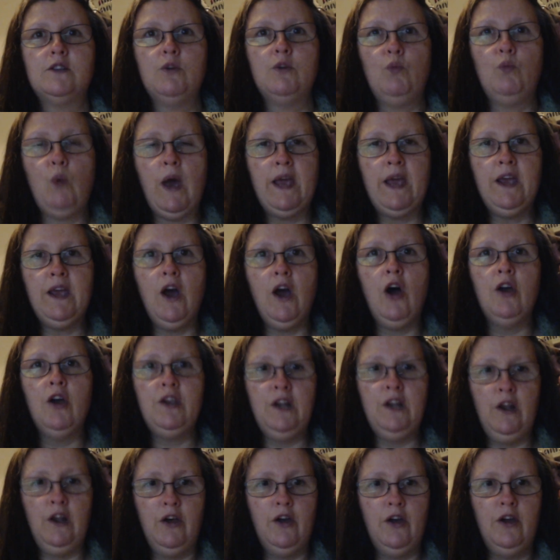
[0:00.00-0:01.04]
The way I
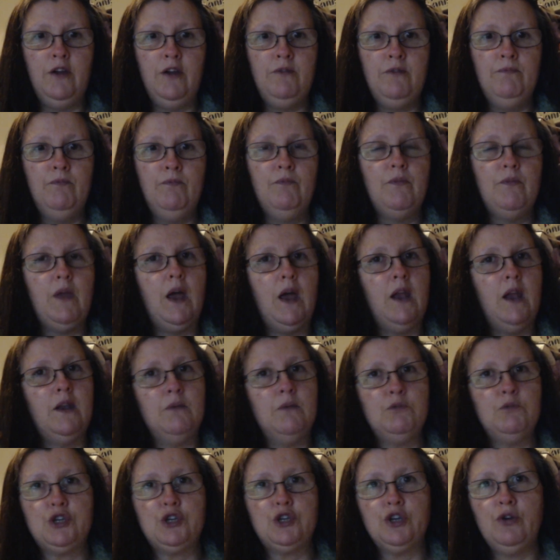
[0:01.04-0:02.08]
learn, and
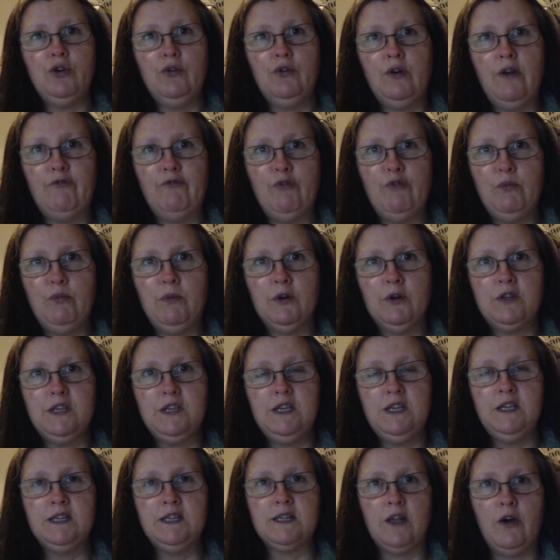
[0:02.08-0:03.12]
I'm sure
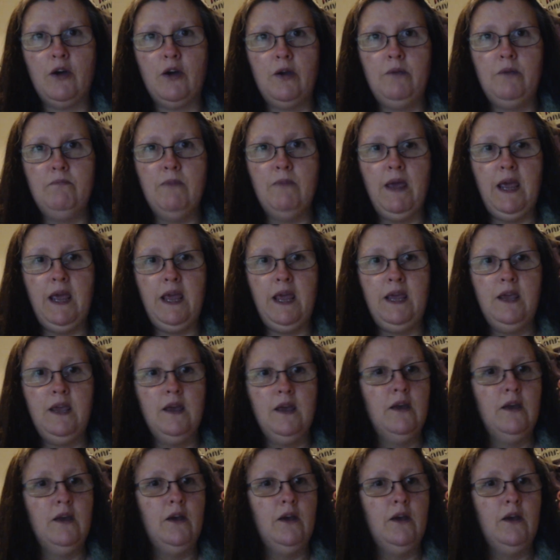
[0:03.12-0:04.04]
everybody is like me,